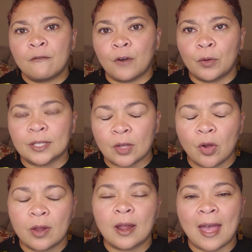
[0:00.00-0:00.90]
focus
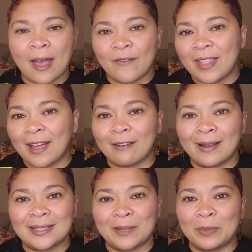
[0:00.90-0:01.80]
on having that
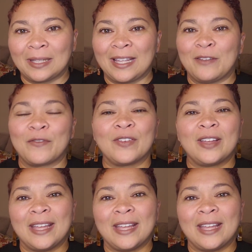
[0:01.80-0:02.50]
crazy belief